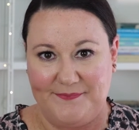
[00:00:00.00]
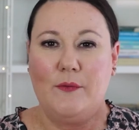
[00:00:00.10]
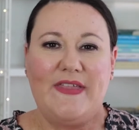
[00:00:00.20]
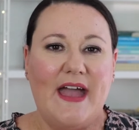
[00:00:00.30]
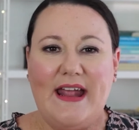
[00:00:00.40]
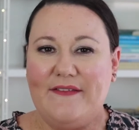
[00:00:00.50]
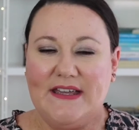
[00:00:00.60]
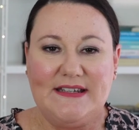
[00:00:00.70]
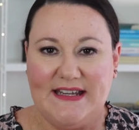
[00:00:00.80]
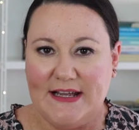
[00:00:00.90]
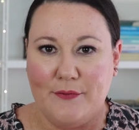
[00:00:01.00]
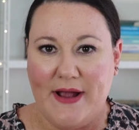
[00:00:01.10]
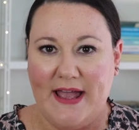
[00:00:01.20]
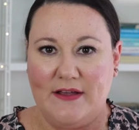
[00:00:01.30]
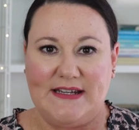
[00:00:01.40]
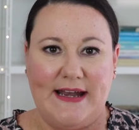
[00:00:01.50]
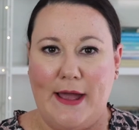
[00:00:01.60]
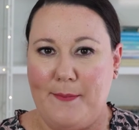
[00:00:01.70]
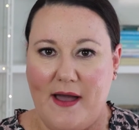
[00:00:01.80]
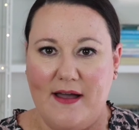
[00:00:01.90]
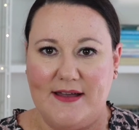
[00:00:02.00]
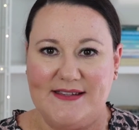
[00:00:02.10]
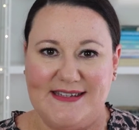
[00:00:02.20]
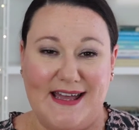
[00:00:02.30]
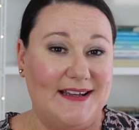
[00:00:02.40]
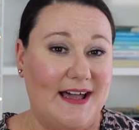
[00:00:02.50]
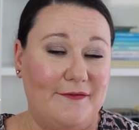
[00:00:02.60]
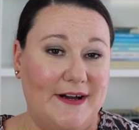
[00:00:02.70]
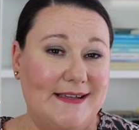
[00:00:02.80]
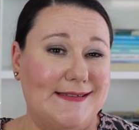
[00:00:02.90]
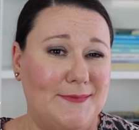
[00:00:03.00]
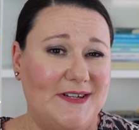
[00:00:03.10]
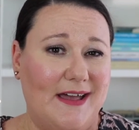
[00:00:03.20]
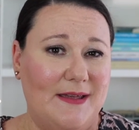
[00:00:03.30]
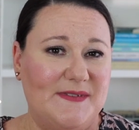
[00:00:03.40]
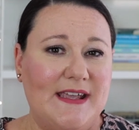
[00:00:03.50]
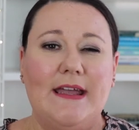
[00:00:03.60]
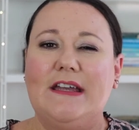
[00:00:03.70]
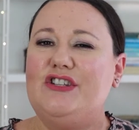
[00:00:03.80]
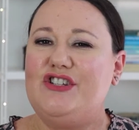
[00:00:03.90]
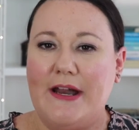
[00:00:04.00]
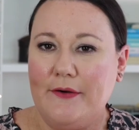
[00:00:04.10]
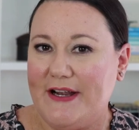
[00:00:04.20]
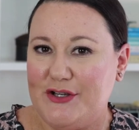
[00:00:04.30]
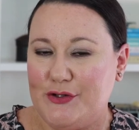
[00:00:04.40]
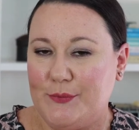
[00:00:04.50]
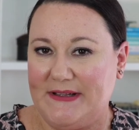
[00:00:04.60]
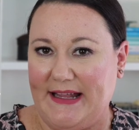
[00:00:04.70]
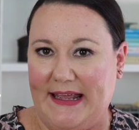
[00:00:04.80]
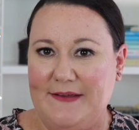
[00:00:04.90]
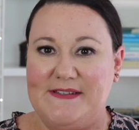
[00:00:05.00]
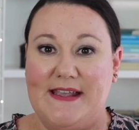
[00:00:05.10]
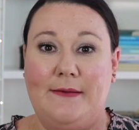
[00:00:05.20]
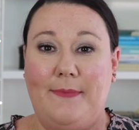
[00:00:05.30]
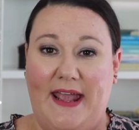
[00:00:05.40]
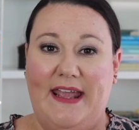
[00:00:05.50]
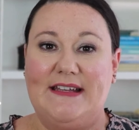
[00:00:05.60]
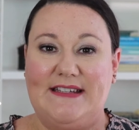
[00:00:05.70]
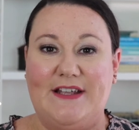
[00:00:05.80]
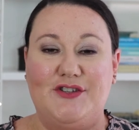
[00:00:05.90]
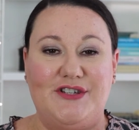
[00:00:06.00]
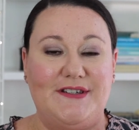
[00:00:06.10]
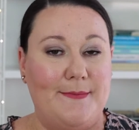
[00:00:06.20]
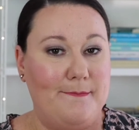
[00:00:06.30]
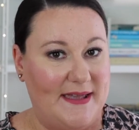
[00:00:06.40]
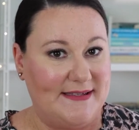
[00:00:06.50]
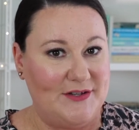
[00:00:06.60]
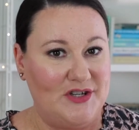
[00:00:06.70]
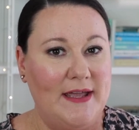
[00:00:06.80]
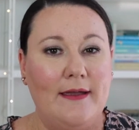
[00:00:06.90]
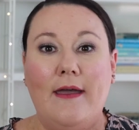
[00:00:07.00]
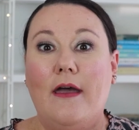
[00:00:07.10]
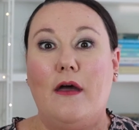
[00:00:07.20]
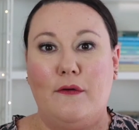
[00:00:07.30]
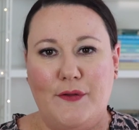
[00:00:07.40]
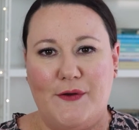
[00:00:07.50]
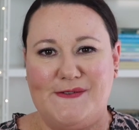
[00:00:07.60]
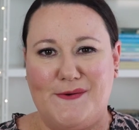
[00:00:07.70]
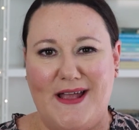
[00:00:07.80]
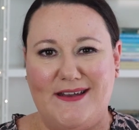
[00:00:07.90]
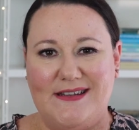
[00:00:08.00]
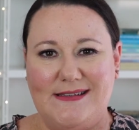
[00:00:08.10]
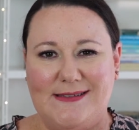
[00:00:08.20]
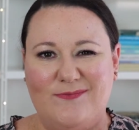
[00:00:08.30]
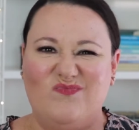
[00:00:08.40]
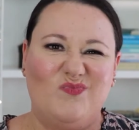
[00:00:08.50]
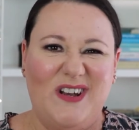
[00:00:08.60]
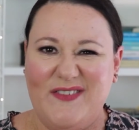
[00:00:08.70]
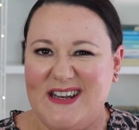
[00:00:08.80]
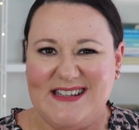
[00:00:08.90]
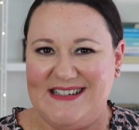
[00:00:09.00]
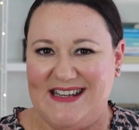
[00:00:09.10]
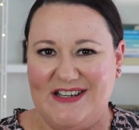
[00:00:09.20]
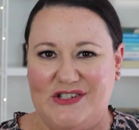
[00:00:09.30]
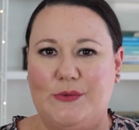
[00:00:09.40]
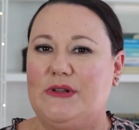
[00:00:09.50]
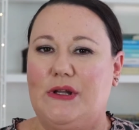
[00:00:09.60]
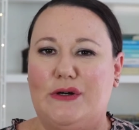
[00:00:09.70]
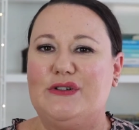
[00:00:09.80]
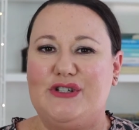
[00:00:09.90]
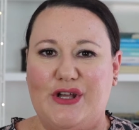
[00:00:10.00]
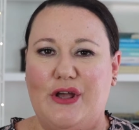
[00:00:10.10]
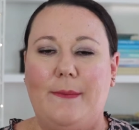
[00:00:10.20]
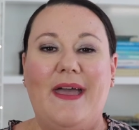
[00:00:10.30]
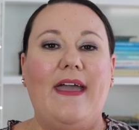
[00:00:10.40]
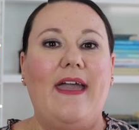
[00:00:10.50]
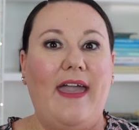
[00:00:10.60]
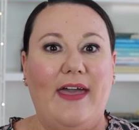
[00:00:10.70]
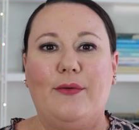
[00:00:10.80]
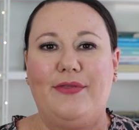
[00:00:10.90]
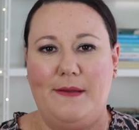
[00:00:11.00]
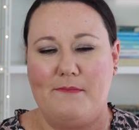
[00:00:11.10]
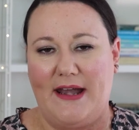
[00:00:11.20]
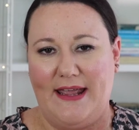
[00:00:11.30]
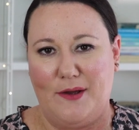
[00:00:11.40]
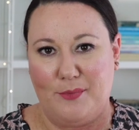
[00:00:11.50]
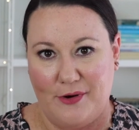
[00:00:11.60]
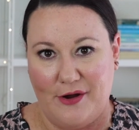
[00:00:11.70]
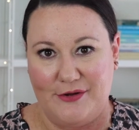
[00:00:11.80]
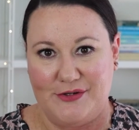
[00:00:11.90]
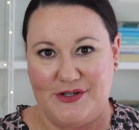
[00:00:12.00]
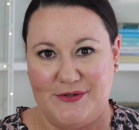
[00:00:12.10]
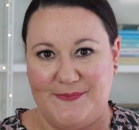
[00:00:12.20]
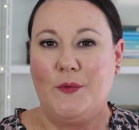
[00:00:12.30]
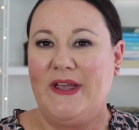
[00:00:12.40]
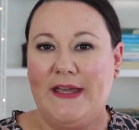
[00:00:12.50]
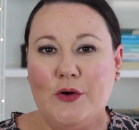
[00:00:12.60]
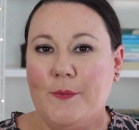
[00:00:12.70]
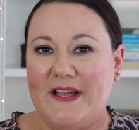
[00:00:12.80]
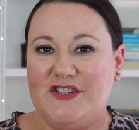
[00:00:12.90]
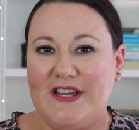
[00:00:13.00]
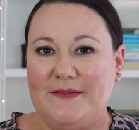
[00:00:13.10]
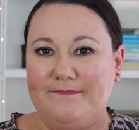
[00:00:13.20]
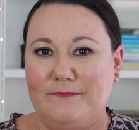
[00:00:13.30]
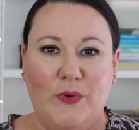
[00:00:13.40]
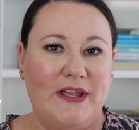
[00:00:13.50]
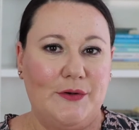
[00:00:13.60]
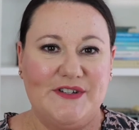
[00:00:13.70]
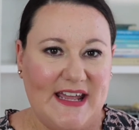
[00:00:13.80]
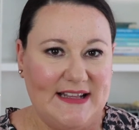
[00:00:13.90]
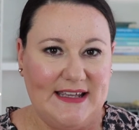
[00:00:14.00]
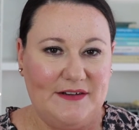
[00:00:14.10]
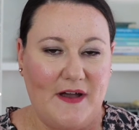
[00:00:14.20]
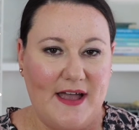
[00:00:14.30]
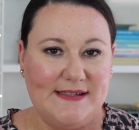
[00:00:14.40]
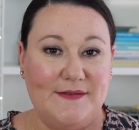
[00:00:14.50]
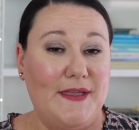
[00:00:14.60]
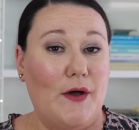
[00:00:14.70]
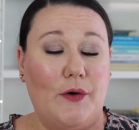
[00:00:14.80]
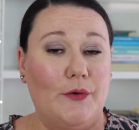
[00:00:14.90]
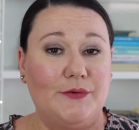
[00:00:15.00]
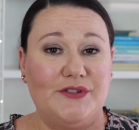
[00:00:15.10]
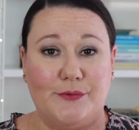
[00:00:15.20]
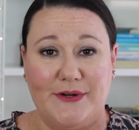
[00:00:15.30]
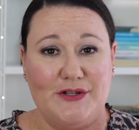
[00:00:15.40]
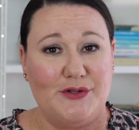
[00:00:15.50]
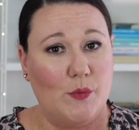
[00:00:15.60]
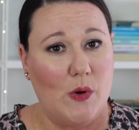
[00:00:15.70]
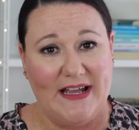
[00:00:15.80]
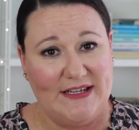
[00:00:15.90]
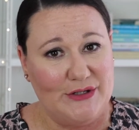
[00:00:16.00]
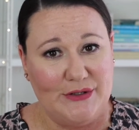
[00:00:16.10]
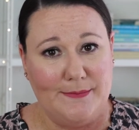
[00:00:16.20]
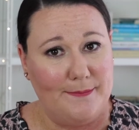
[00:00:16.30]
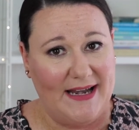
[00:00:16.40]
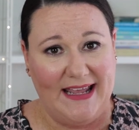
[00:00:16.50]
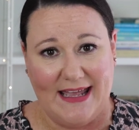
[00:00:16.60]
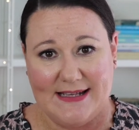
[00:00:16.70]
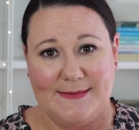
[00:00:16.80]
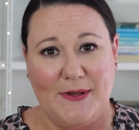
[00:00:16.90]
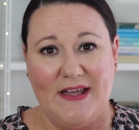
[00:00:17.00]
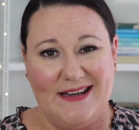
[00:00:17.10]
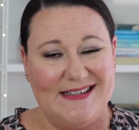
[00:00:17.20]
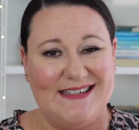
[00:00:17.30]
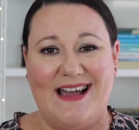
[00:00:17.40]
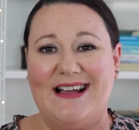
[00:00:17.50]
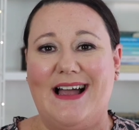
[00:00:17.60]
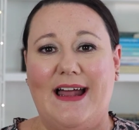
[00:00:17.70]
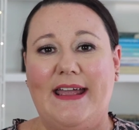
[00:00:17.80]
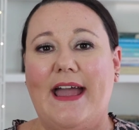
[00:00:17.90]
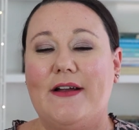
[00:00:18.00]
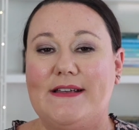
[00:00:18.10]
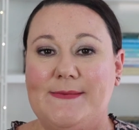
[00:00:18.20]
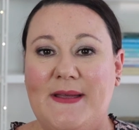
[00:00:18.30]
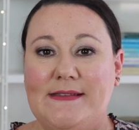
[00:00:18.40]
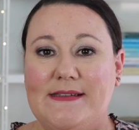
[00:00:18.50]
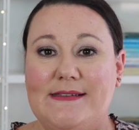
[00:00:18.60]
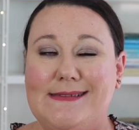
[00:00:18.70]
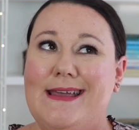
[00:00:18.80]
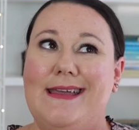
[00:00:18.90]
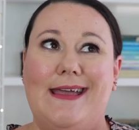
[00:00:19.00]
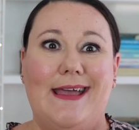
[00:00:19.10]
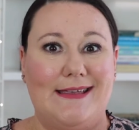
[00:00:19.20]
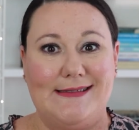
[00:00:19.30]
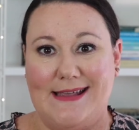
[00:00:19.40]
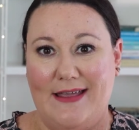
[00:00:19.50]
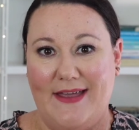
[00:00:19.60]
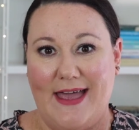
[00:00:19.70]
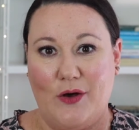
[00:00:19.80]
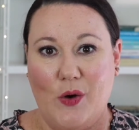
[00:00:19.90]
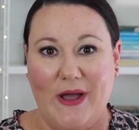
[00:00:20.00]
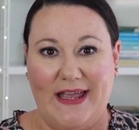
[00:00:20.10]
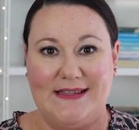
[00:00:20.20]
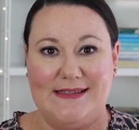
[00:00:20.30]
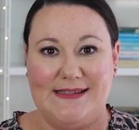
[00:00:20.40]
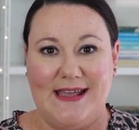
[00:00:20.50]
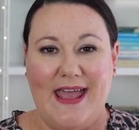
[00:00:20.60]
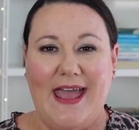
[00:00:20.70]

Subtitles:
Without having a dig around in our past, uncovering sometimes generational beliefs and paying attention to the messaging of those around us, we're never going to stick to a long-term, healthy money approach. We can all budget. We can all take the advice of the old, rich, white dude money expert and start cutting our expenses and saving our coins.